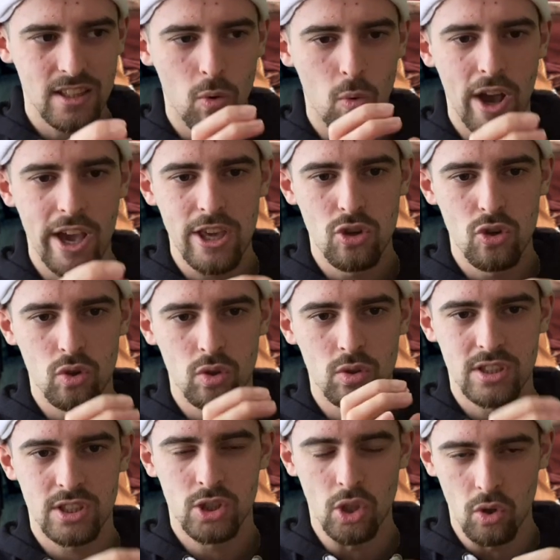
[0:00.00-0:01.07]
the way you
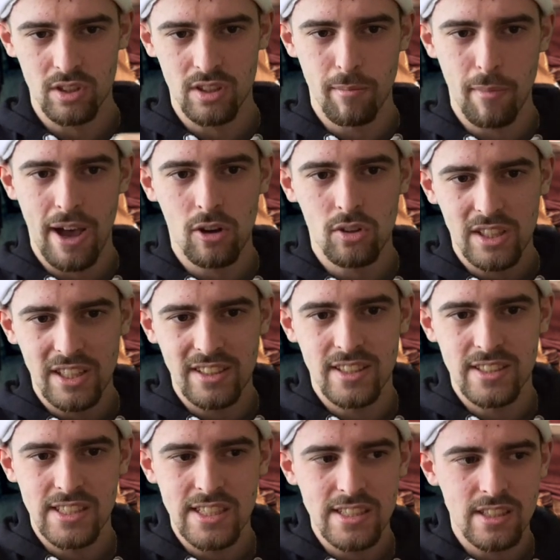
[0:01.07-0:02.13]
sort them out in
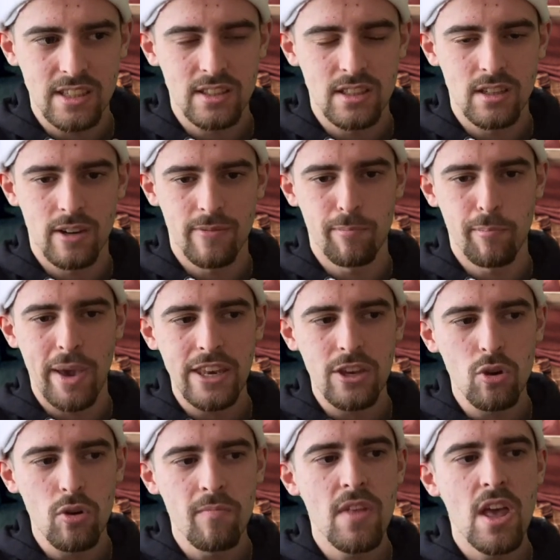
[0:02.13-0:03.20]
the
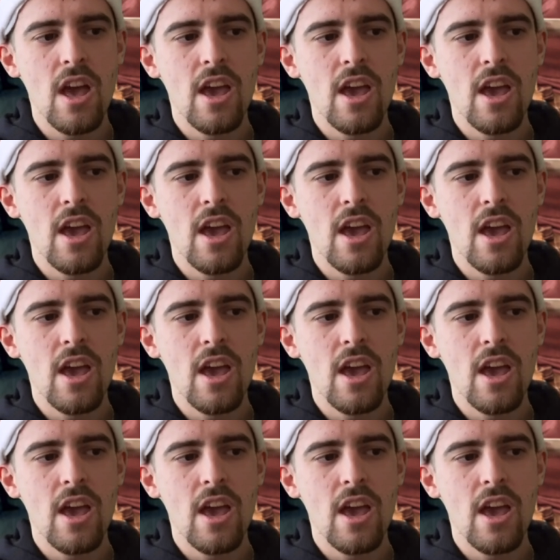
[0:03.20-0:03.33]
menu.